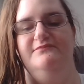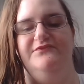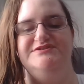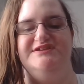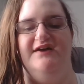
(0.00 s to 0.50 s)

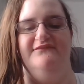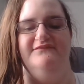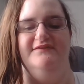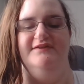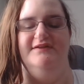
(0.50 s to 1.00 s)
first off,
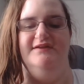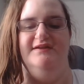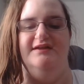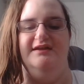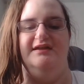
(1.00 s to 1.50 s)

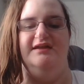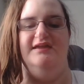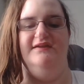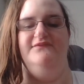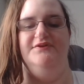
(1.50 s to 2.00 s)

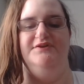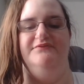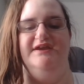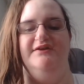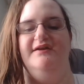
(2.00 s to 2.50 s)
if you're new
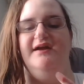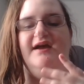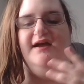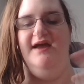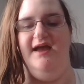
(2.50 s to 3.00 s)
here,
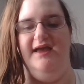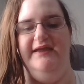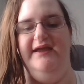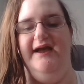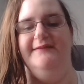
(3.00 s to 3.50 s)

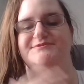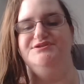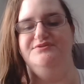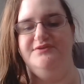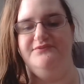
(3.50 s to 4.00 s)
hi, I'm
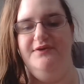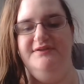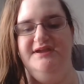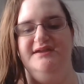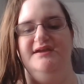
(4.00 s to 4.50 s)
Juliana
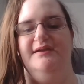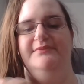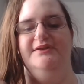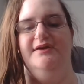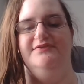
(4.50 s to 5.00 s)
Rolick. I'm
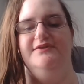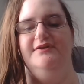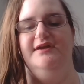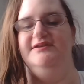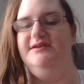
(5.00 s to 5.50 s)
an author
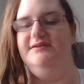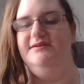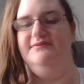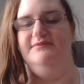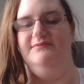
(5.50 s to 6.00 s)
and
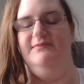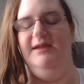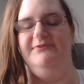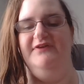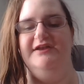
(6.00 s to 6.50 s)

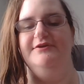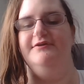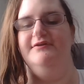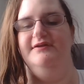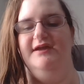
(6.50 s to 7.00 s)
I'm a
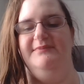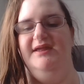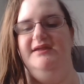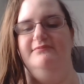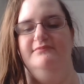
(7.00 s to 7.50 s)
writer. I'm
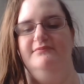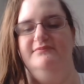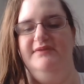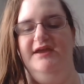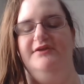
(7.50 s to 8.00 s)
a
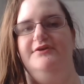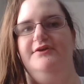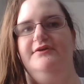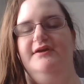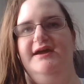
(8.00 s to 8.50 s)

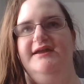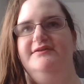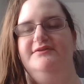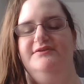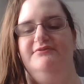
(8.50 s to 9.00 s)
editor. I
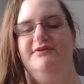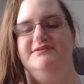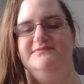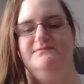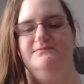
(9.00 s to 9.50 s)
do
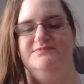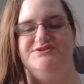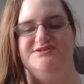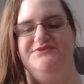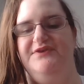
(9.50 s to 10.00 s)
all
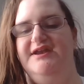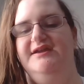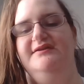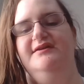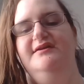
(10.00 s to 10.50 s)
sorts of writing.